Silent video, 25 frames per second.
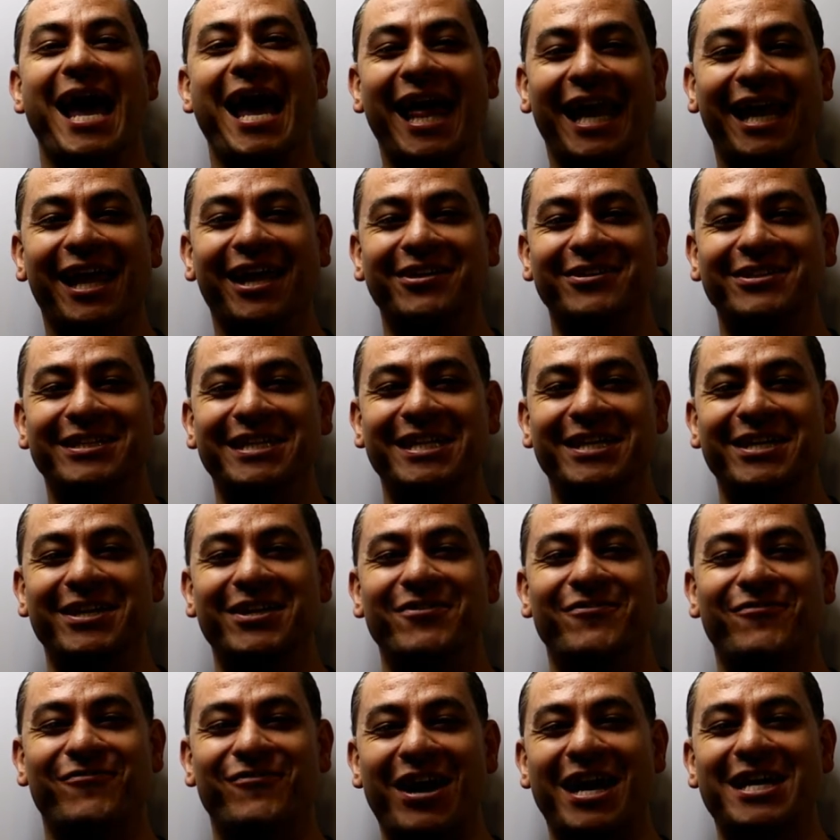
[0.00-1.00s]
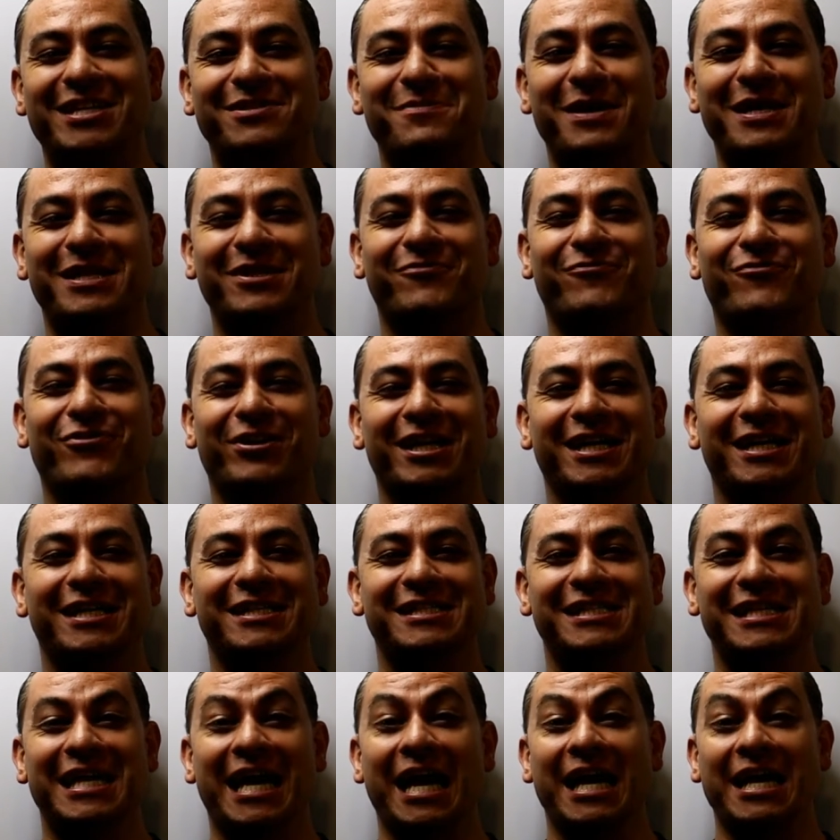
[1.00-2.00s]
Hello dear phasmatic
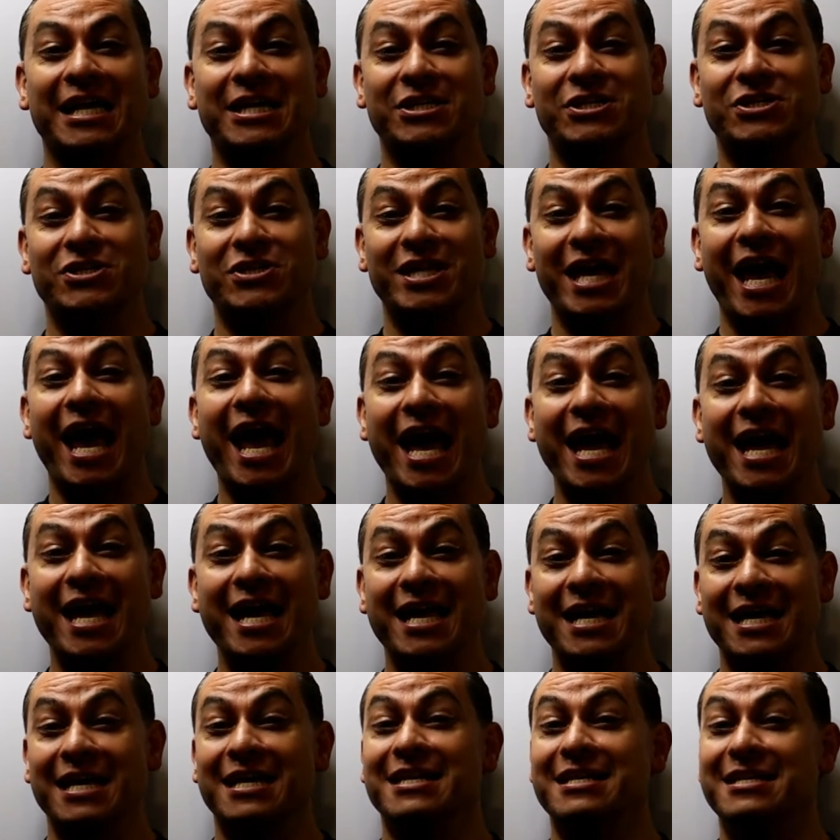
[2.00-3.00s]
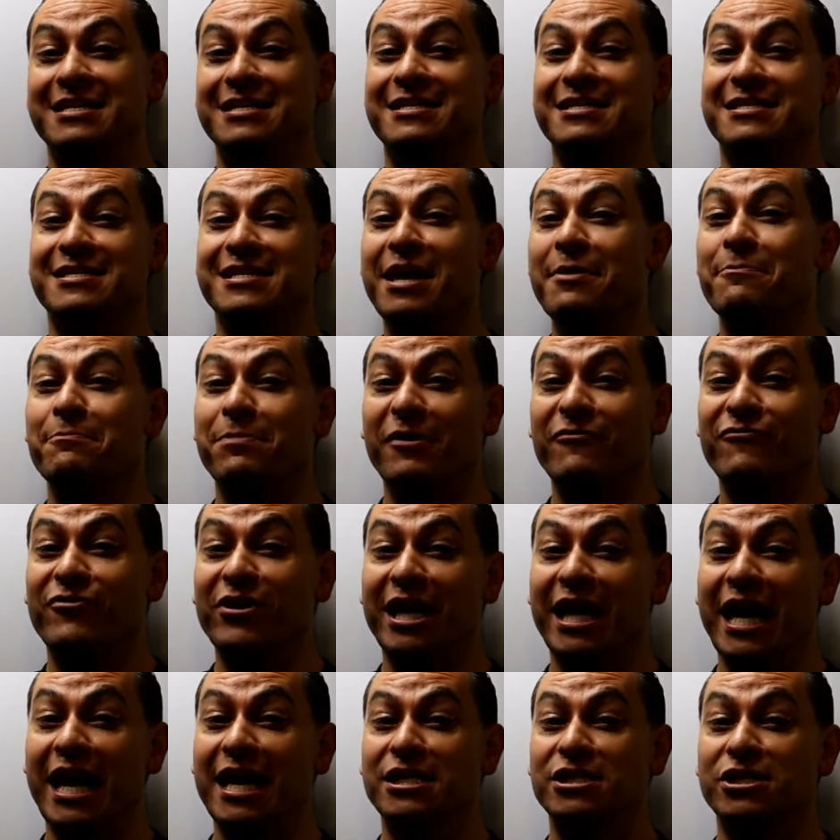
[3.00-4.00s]
friends. Today,
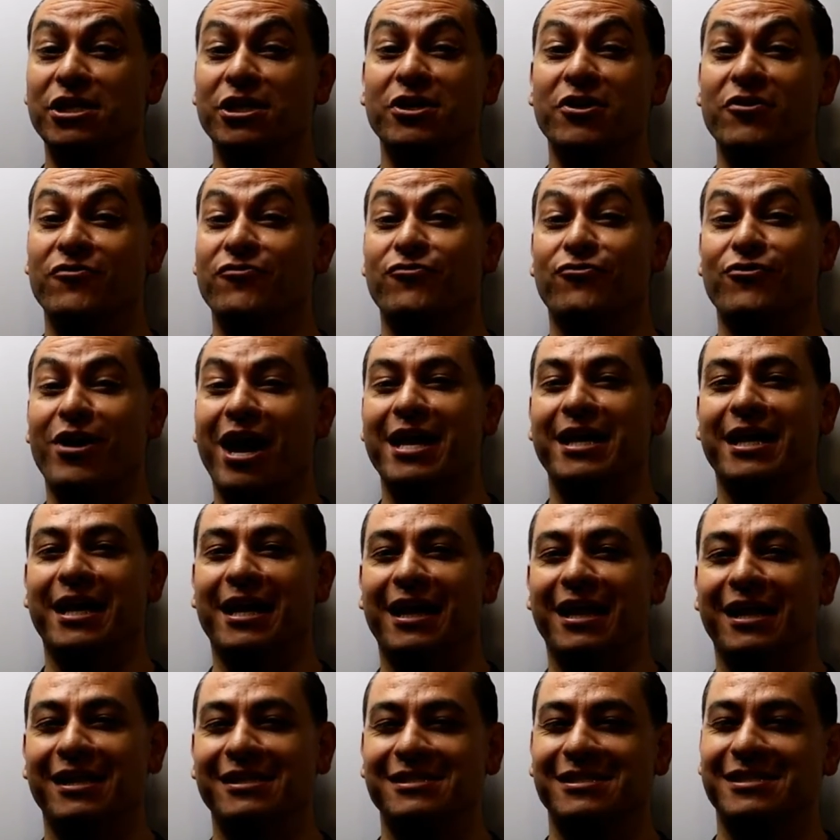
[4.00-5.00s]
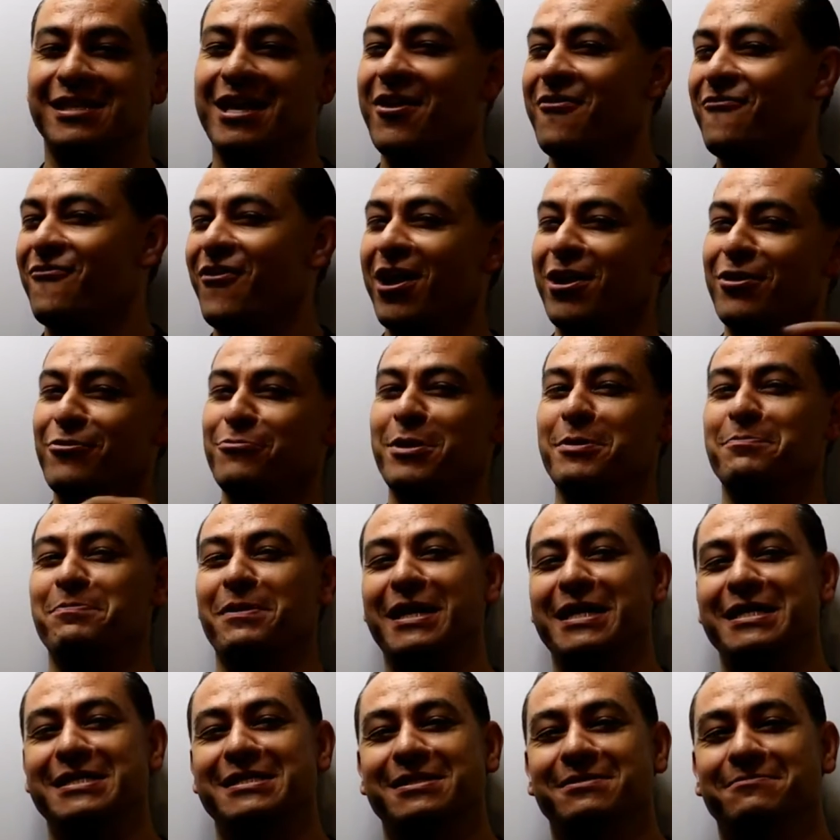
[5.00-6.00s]
simplification of radicals. Follow me
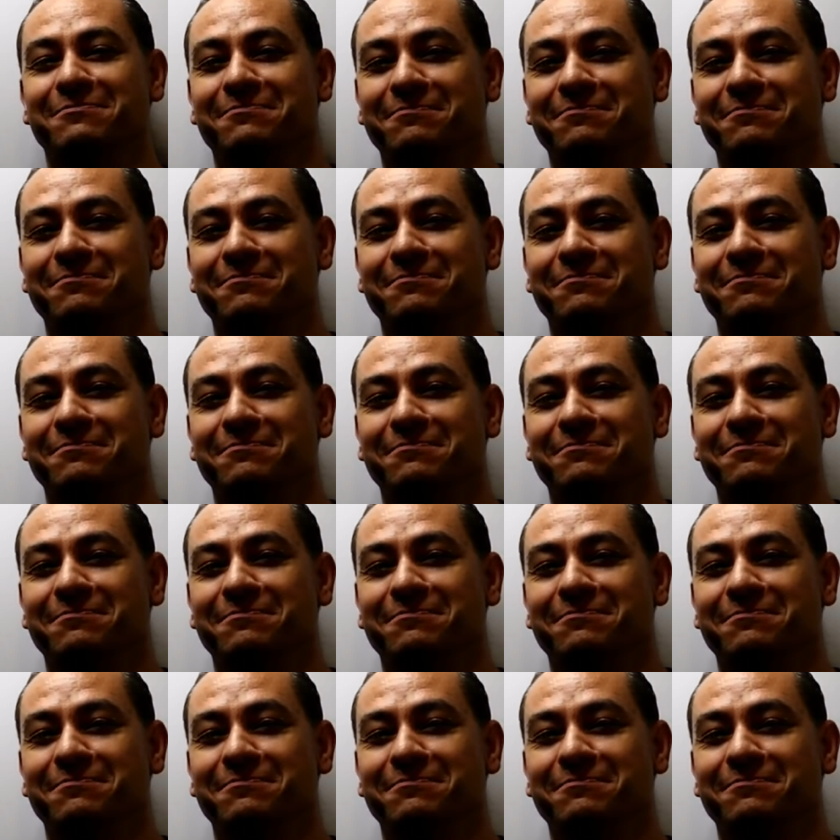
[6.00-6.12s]
please.